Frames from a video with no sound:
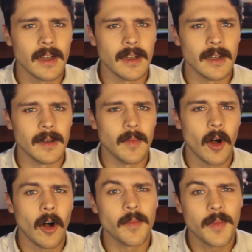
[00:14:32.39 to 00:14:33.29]

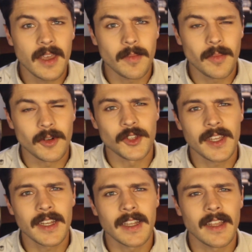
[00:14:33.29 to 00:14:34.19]
albeit
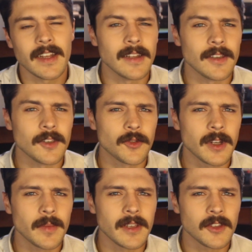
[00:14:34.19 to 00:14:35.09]
presented in an
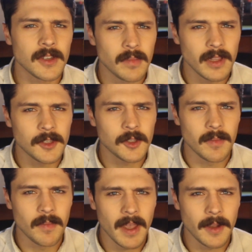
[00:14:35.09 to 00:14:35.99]
extremely
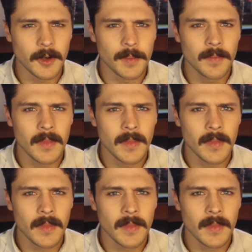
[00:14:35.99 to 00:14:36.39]
simplistic manner.